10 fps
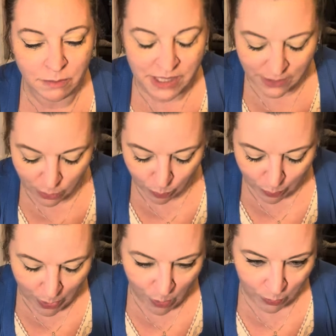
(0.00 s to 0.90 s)
Mr.
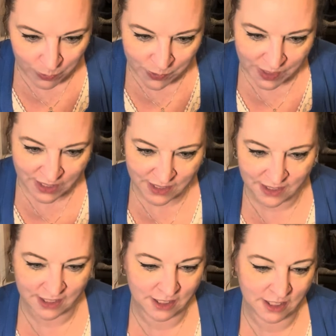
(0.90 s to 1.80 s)

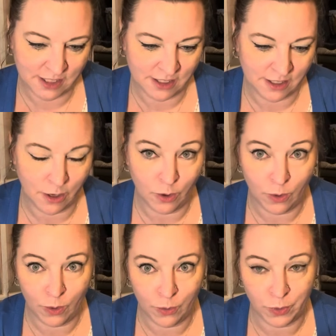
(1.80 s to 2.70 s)
Bones. Oh,